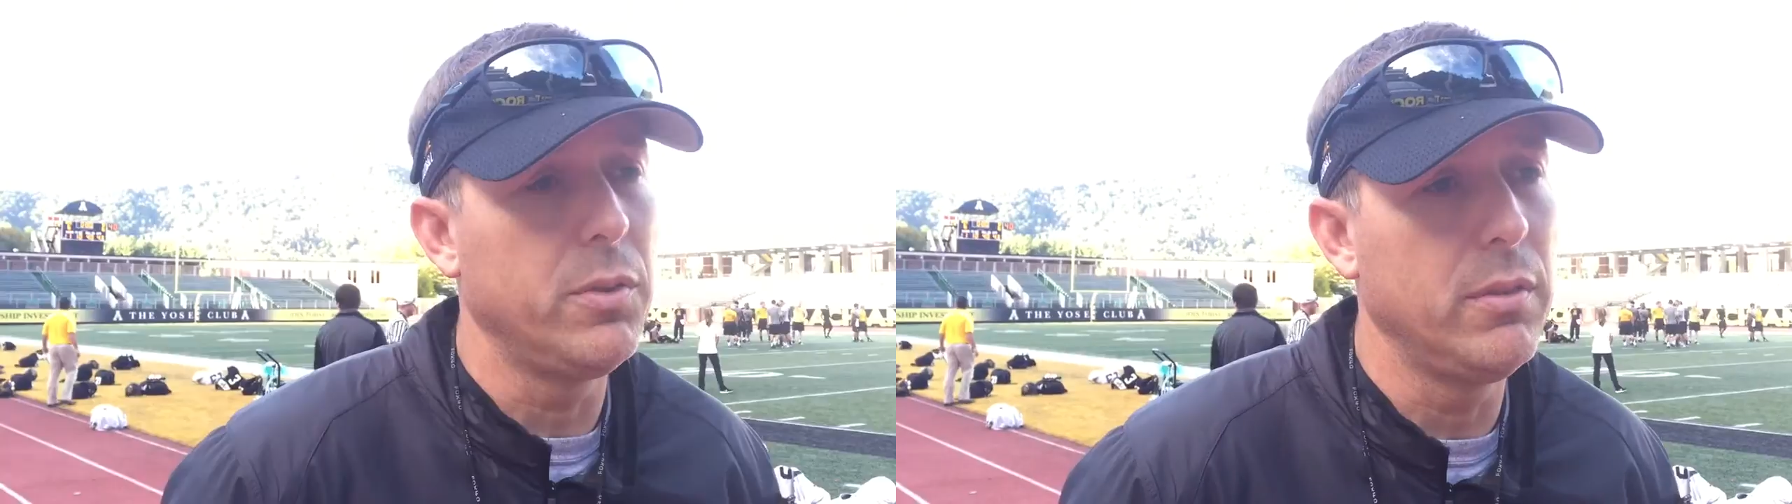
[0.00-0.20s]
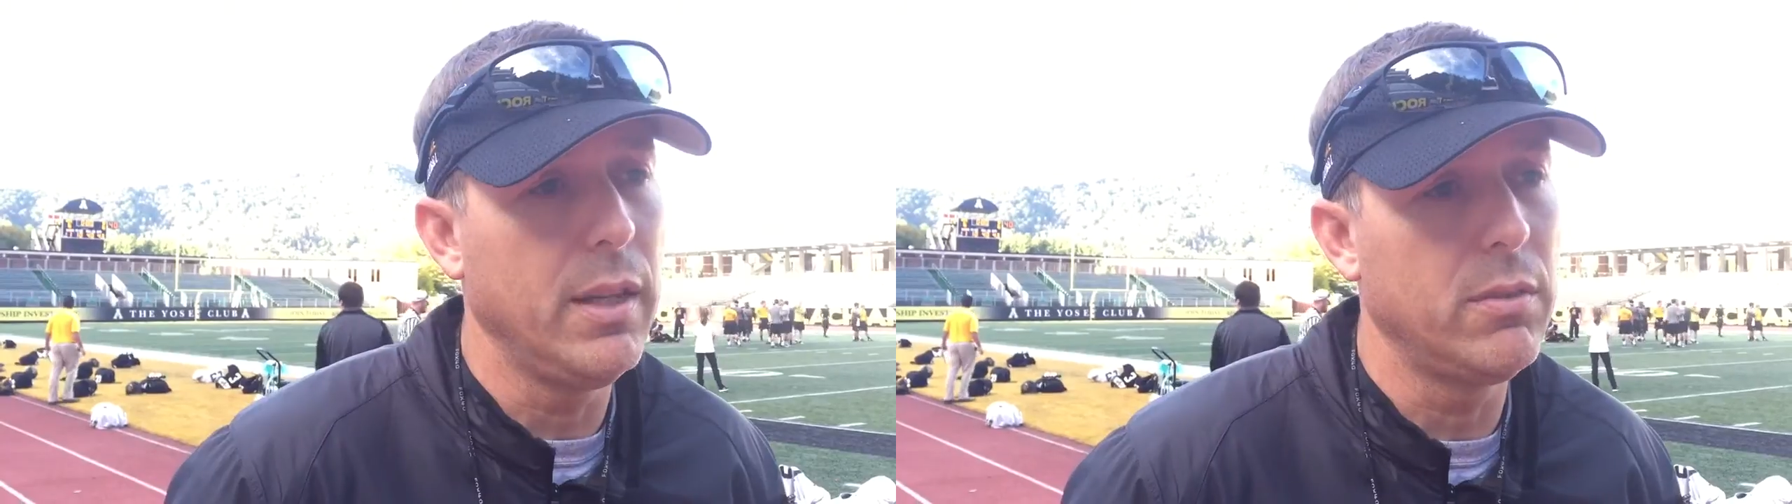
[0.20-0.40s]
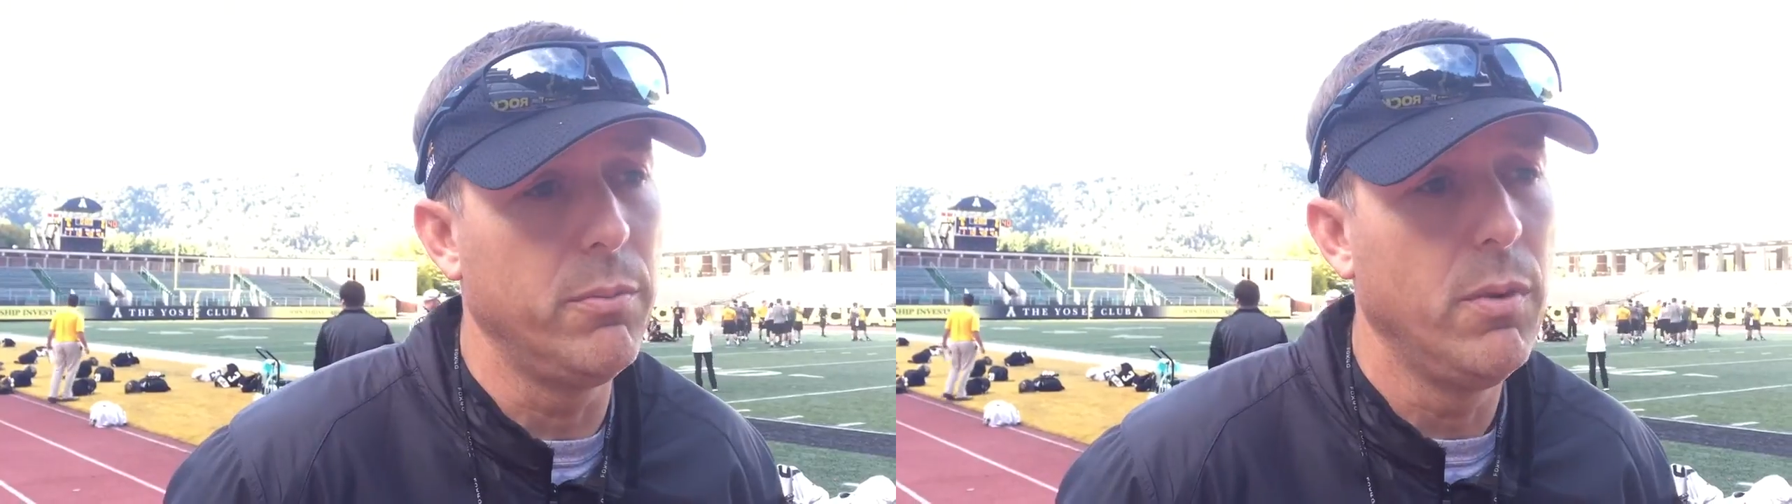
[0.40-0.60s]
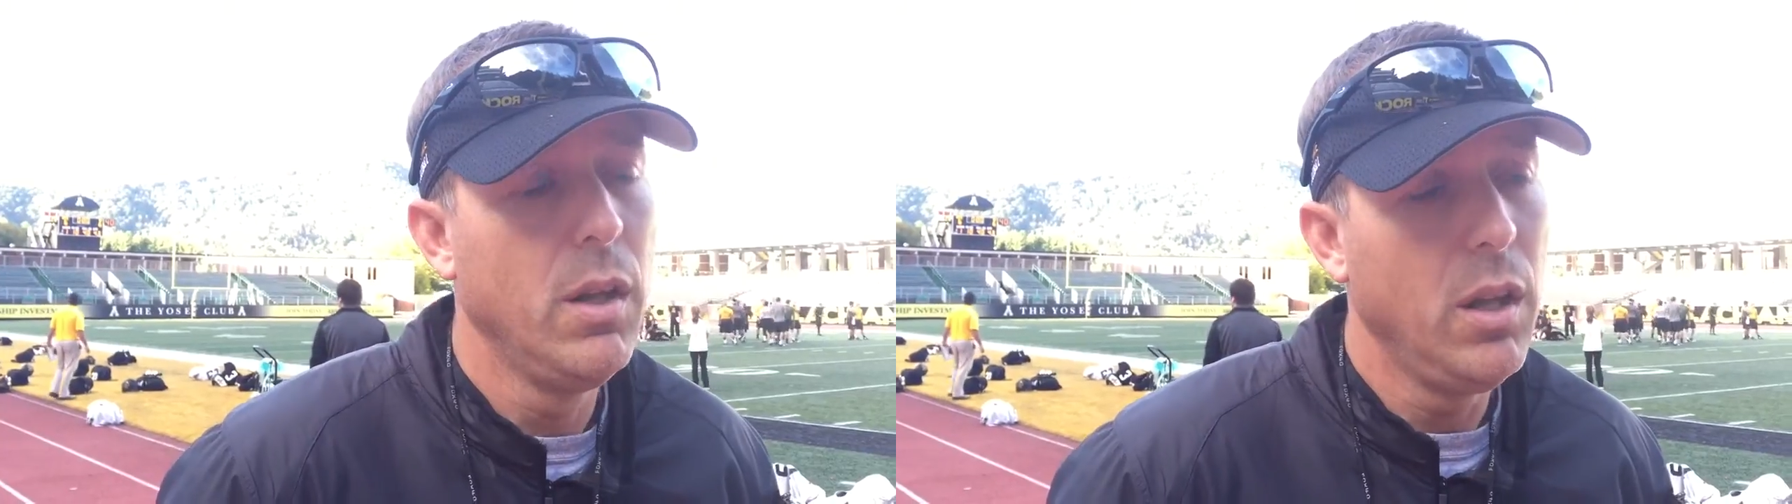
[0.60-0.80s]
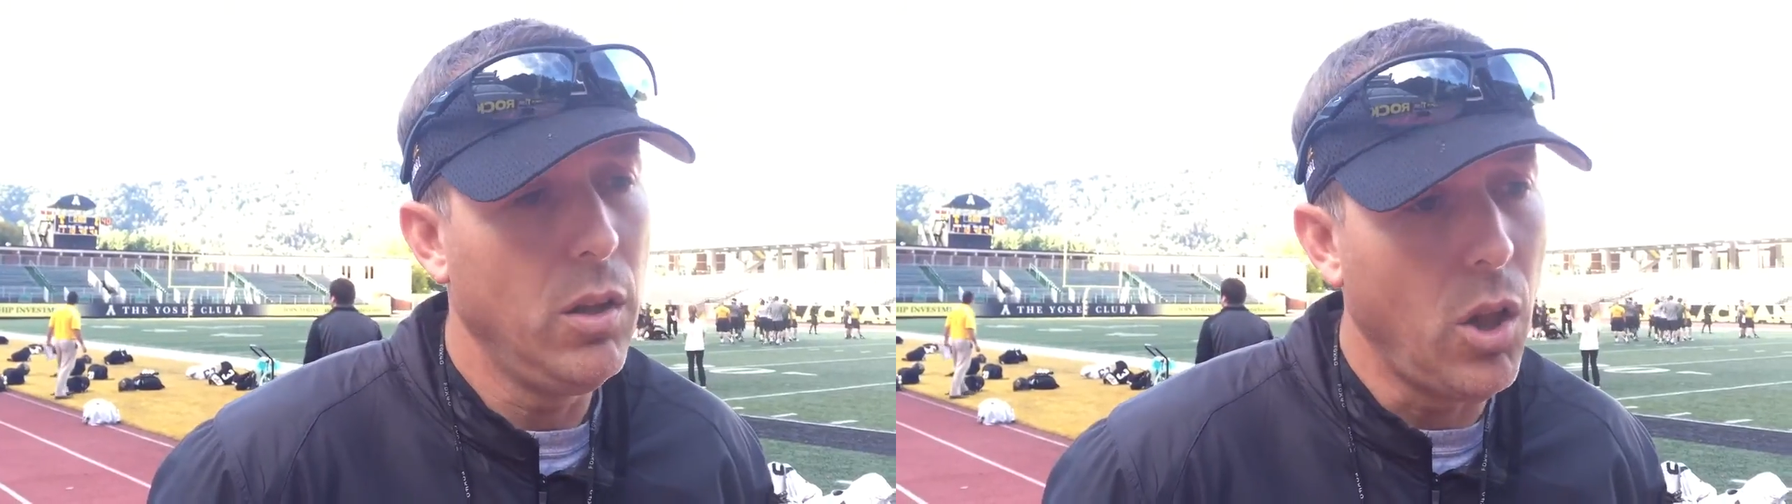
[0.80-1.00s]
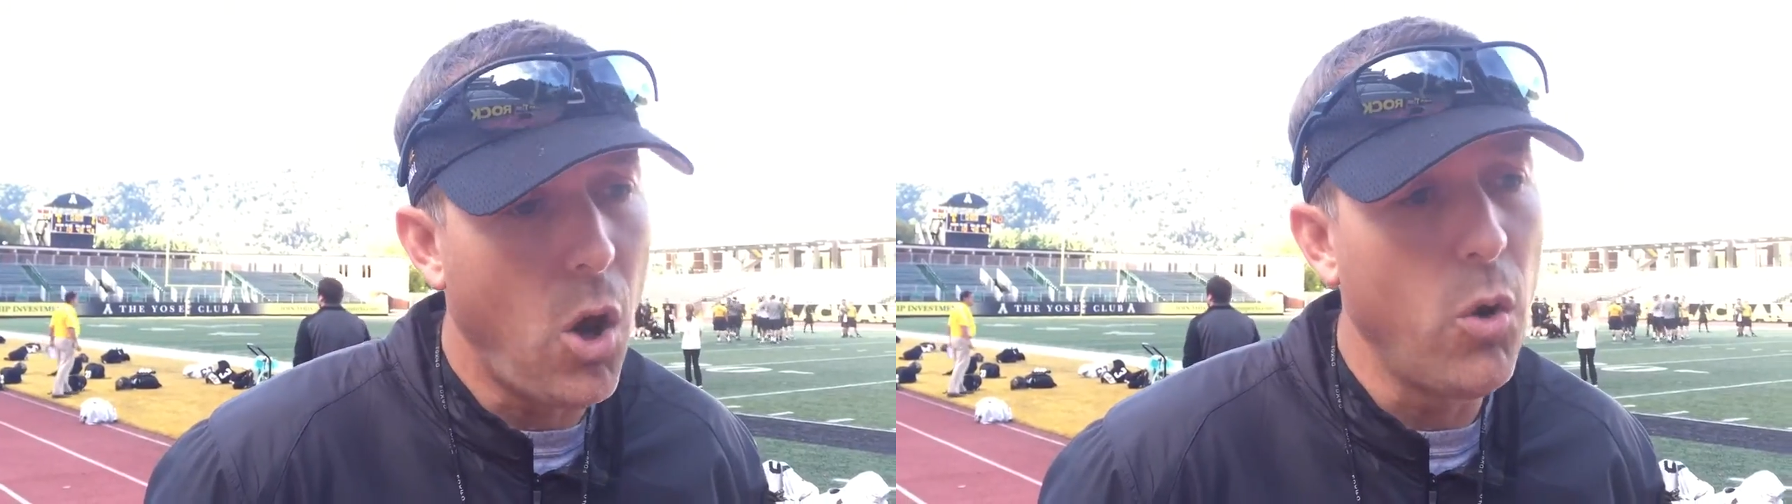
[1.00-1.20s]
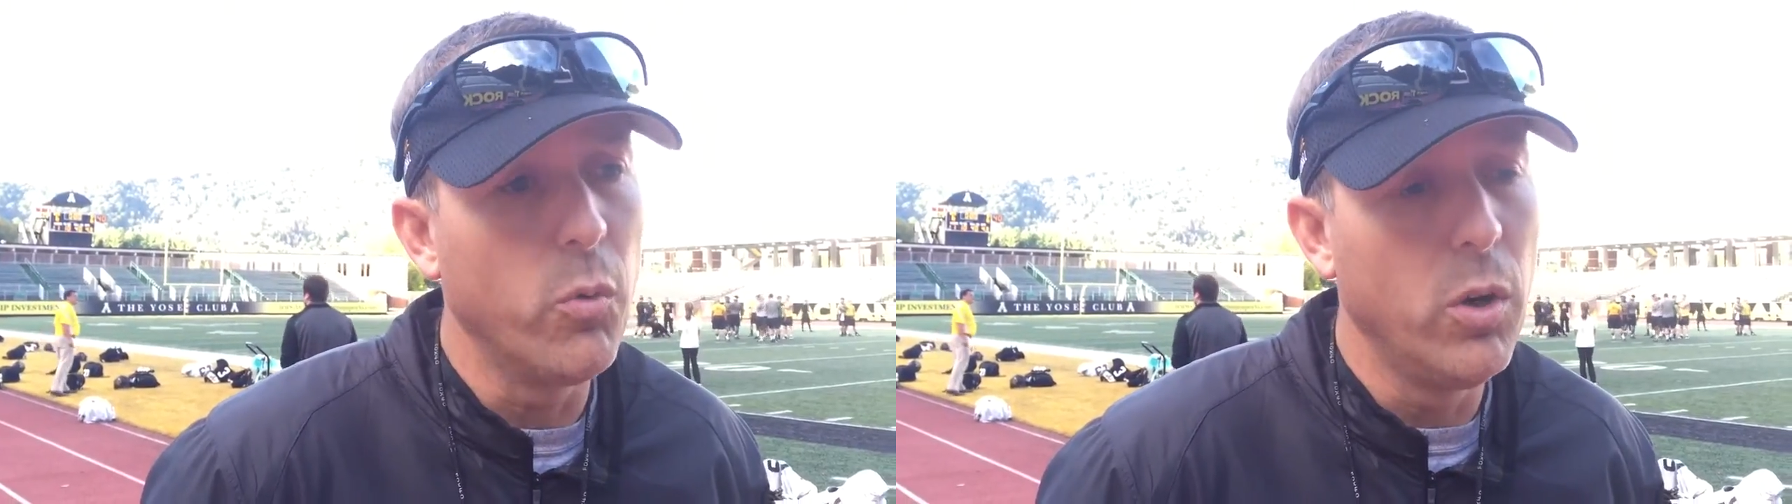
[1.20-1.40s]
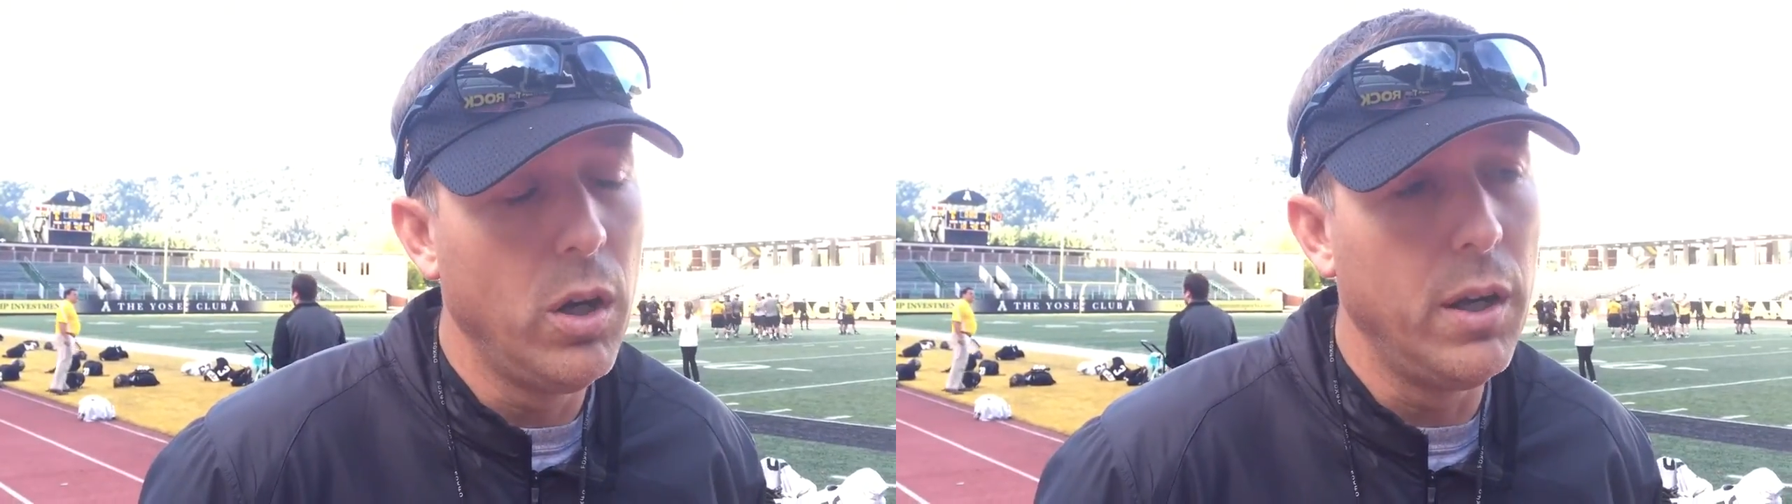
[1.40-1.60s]
He's had some
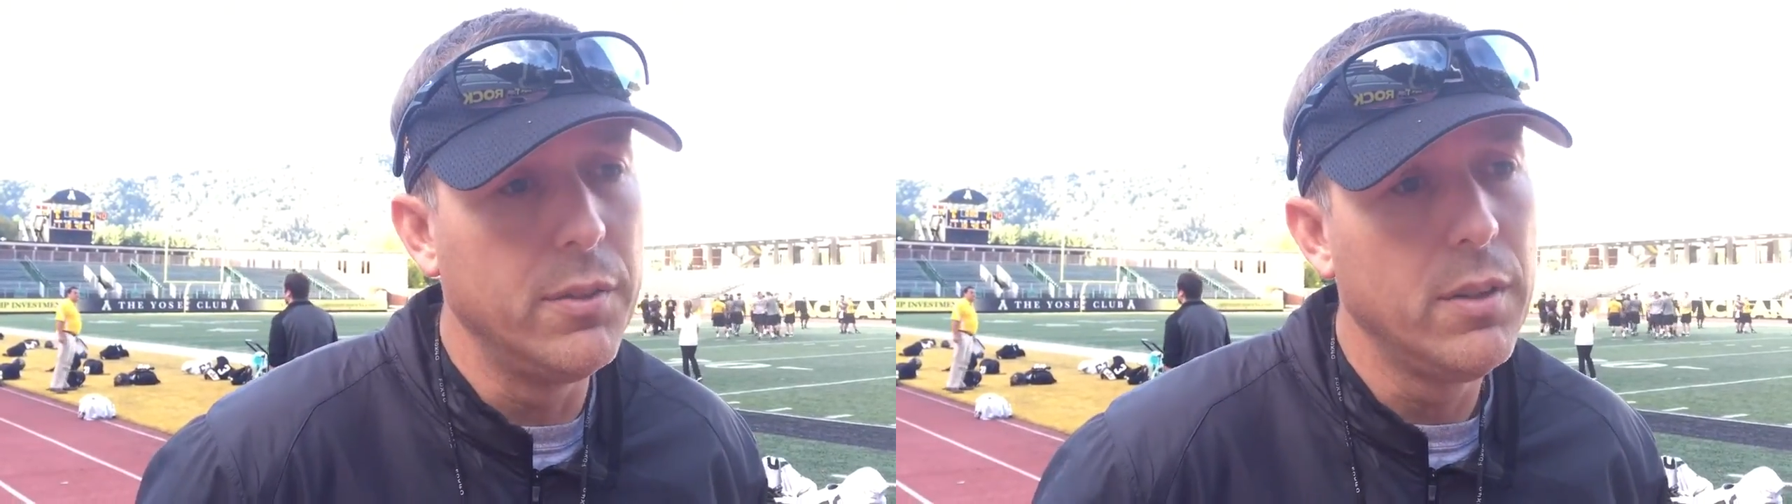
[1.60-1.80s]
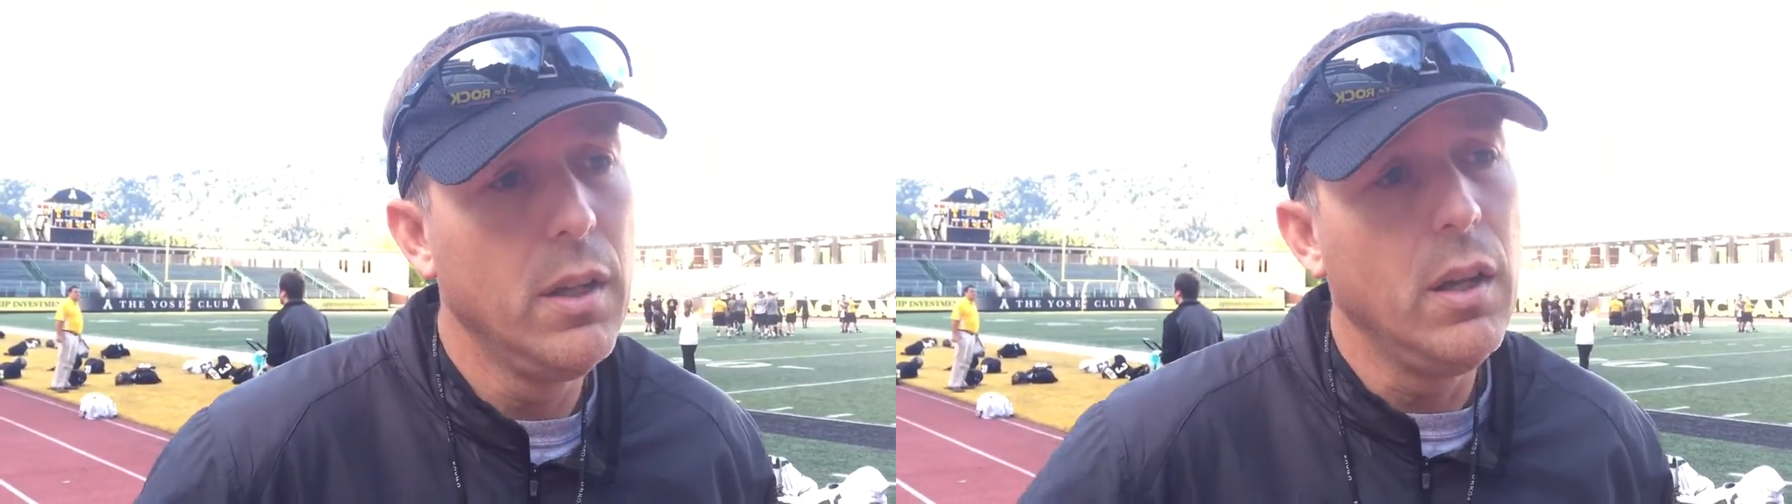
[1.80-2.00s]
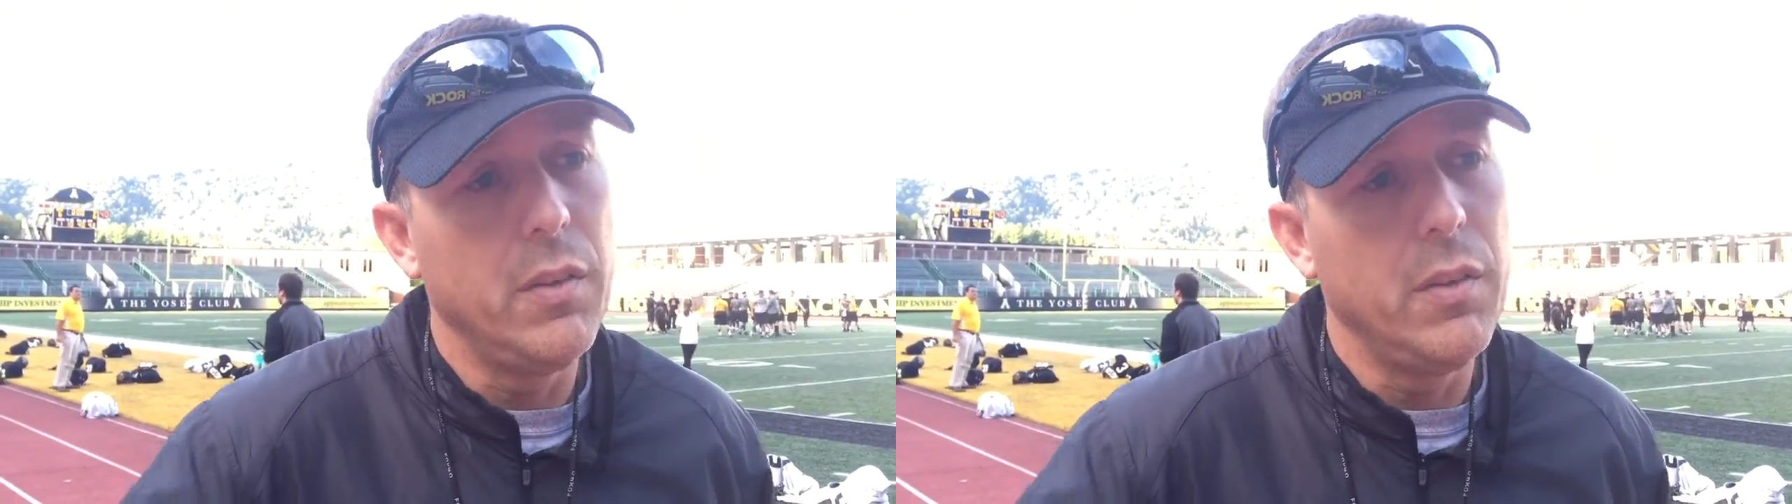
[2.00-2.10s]
long runs.